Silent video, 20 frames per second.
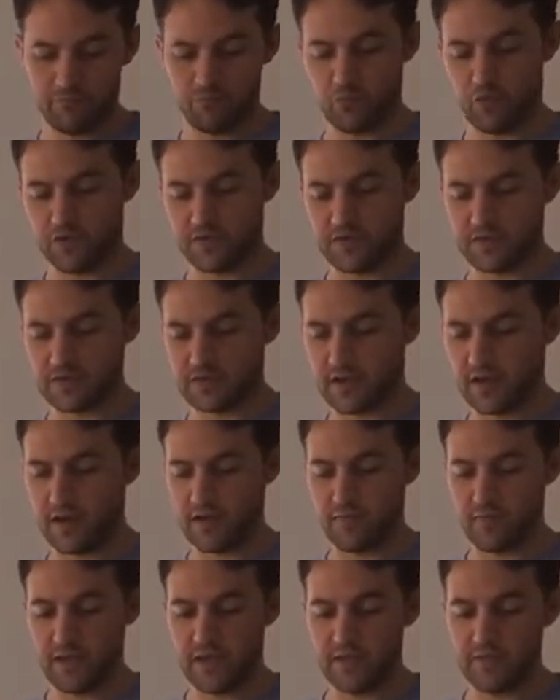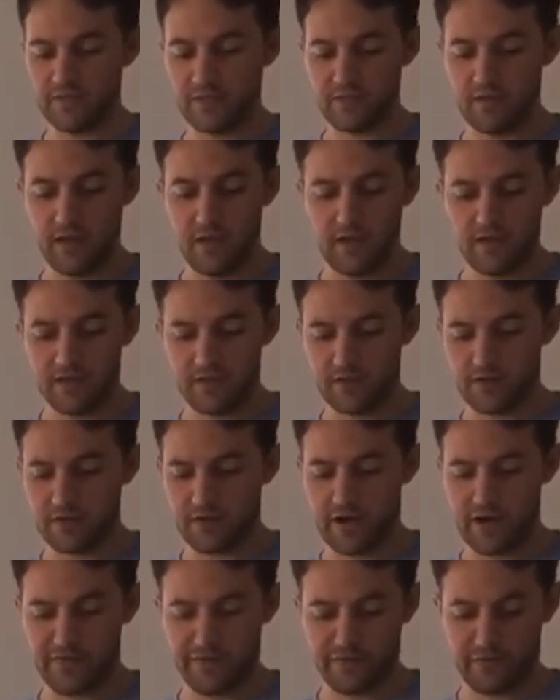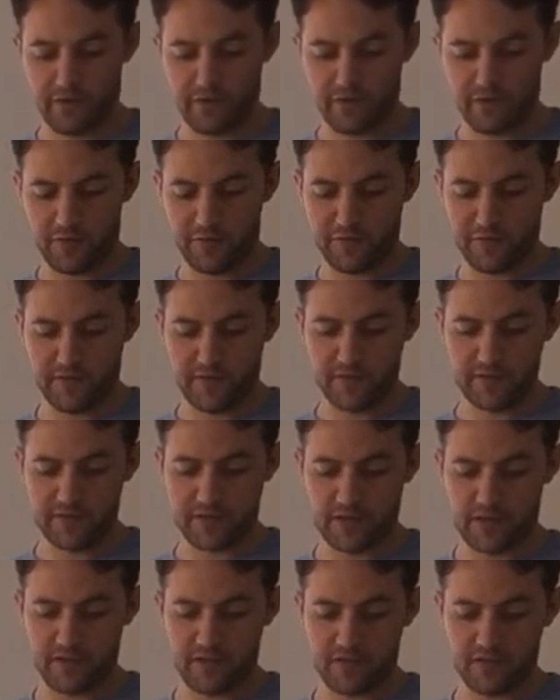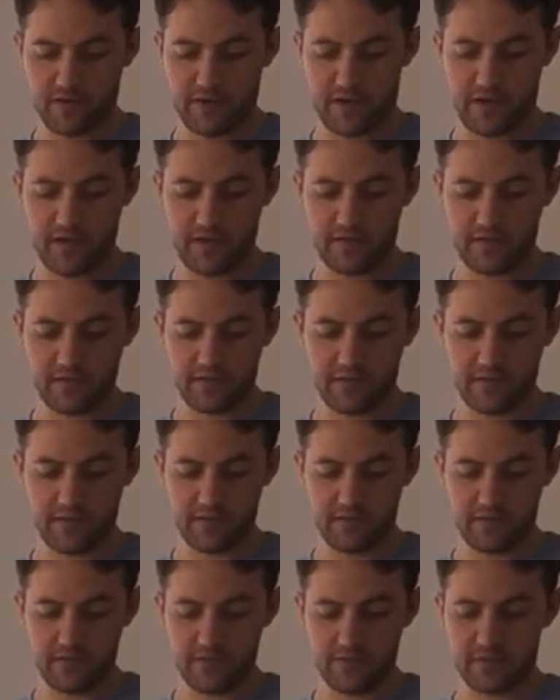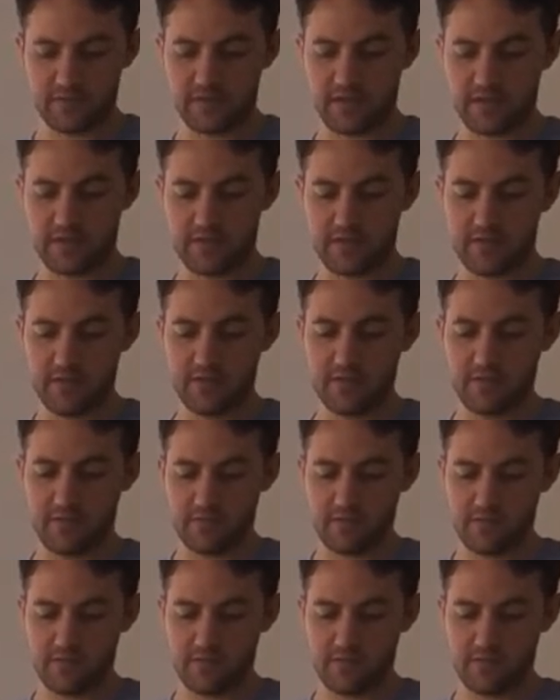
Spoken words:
what this kind of means, the graph of, say, 3x looks like this.